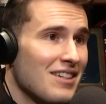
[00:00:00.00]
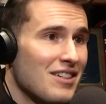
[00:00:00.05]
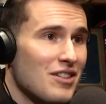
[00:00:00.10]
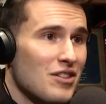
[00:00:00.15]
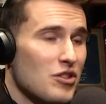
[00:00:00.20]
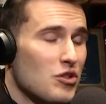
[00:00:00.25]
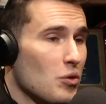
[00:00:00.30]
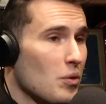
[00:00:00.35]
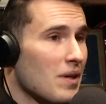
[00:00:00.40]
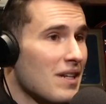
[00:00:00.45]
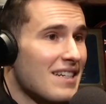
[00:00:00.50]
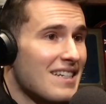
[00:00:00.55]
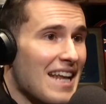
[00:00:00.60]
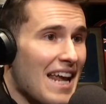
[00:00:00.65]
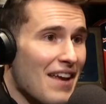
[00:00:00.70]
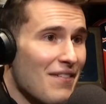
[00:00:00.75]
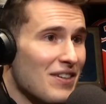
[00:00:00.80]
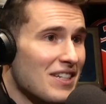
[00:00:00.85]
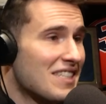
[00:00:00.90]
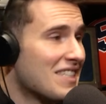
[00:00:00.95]
Jordan
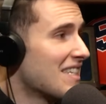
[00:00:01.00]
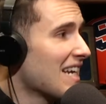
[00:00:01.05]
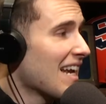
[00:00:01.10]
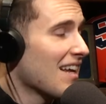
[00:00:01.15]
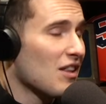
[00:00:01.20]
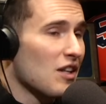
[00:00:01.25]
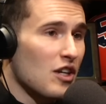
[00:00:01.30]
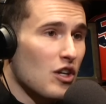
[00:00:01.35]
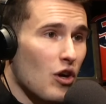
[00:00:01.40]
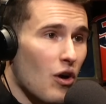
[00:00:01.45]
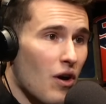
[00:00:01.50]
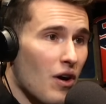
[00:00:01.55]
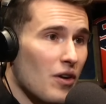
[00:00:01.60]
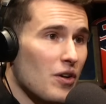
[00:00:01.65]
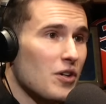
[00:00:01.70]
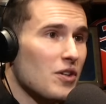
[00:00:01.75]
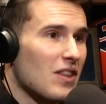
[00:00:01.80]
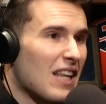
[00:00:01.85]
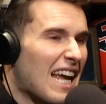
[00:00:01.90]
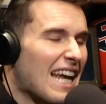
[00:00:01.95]
Davis, Jalen
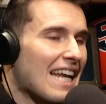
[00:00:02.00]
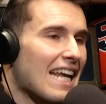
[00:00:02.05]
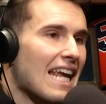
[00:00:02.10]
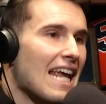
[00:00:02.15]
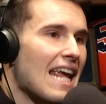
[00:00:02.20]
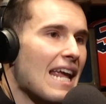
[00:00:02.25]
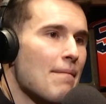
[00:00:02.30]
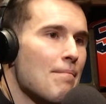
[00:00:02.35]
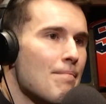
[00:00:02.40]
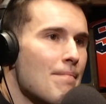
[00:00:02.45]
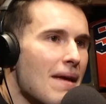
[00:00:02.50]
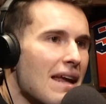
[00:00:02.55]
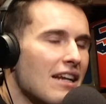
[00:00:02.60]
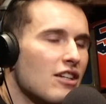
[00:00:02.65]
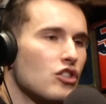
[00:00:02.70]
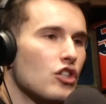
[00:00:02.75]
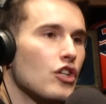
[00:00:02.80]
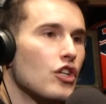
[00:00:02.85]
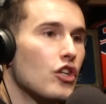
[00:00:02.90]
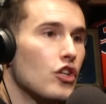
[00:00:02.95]
Carter, it
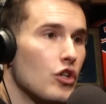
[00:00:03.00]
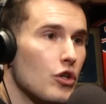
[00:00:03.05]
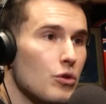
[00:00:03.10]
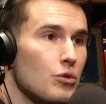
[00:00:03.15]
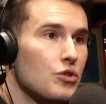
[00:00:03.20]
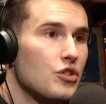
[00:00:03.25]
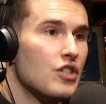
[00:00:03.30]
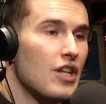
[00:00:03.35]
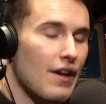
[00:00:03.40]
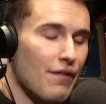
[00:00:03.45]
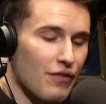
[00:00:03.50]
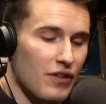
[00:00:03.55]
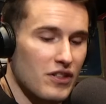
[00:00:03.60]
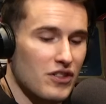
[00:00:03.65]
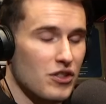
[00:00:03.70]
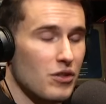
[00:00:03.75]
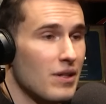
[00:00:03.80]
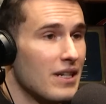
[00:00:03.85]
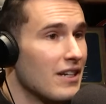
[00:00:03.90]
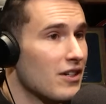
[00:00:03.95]
makes a huge difference.
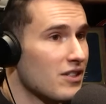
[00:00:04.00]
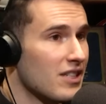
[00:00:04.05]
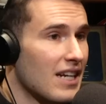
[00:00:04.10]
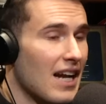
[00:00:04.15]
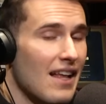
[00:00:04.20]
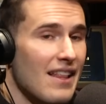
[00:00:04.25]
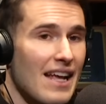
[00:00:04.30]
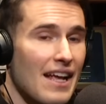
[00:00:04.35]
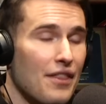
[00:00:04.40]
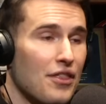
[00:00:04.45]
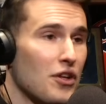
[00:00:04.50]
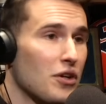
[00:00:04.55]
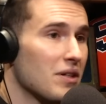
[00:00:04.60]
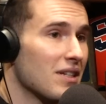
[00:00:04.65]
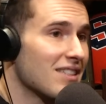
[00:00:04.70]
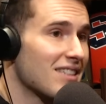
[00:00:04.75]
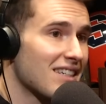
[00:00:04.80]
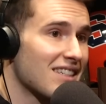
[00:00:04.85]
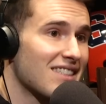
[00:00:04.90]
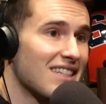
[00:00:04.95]
So here's a guy that had
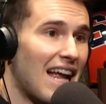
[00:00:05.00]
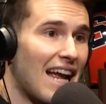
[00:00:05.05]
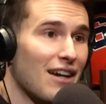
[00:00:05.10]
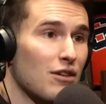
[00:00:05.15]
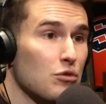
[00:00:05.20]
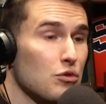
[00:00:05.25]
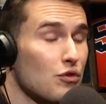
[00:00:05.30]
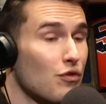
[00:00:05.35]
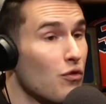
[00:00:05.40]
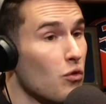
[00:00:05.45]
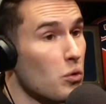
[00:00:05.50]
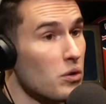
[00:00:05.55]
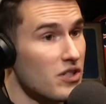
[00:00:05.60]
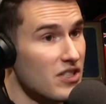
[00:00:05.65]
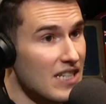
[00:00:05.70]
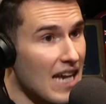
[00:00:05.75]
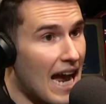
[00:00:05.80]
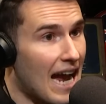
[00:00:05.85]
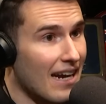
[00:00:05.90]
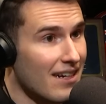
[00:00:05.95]
36 tackles, 4
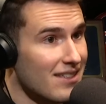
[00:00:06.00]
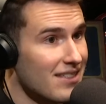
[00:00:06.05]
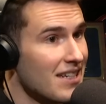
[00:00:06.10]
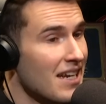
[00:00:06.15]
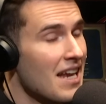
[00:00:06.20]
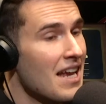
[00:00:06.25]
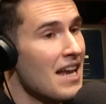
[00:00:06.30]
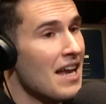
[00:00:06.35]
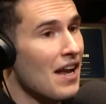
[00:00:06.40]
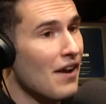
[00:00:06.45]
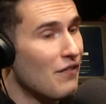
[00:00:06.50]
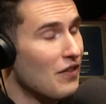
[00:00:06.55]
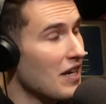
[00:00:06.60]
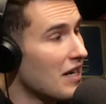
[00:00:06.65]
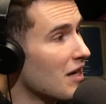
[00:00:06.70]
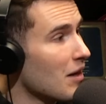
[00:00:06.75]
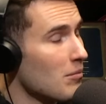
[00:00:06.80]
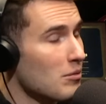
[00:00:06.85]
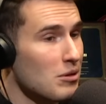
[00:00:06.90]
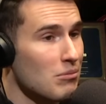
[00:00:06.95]
sacks. If he
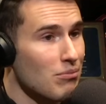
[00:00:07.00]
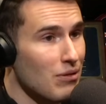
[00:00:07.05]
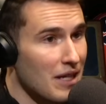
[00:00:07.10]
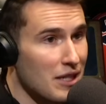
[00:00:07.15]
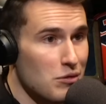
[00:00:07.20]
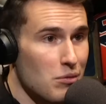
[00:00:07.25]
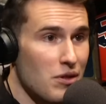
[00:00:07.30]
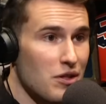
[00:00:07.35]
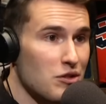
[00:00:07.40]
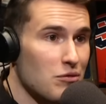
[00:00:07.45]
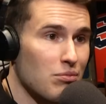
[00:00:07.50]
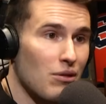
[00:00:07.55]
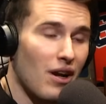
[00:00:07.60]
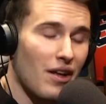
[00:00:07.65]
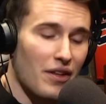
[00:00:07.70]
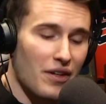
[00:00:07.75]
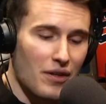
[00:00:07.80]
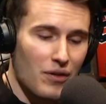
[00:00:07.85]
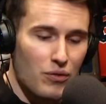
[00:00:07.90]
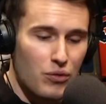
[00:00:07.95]
comes and plays with his
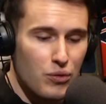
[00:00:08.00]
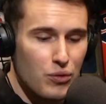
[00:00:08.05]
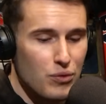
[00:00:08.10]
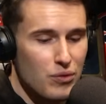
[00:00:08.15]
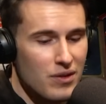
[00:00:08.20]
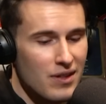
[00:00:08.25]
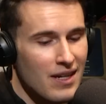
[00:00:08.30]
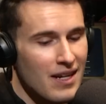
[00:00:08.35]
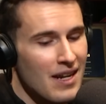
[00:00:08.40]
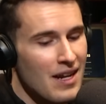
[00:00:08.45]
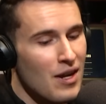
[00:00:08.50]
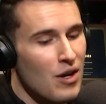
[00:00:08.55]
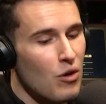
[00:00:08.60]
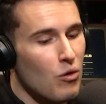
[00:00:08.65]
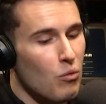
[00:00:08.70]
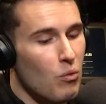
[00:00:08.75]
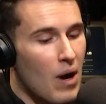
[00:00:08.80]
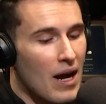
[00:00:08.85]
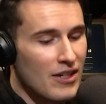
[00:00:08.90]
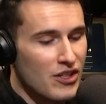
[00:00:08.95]
brother,
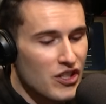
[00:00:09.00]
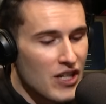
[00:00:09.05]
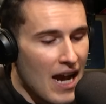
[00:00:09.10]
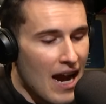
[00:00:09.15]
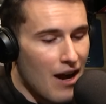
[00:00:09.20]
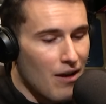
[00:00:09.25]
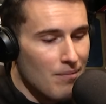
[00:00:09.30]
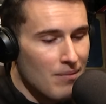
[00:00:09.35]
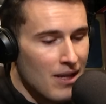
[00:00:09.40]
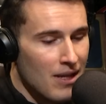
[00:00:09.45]
watch out.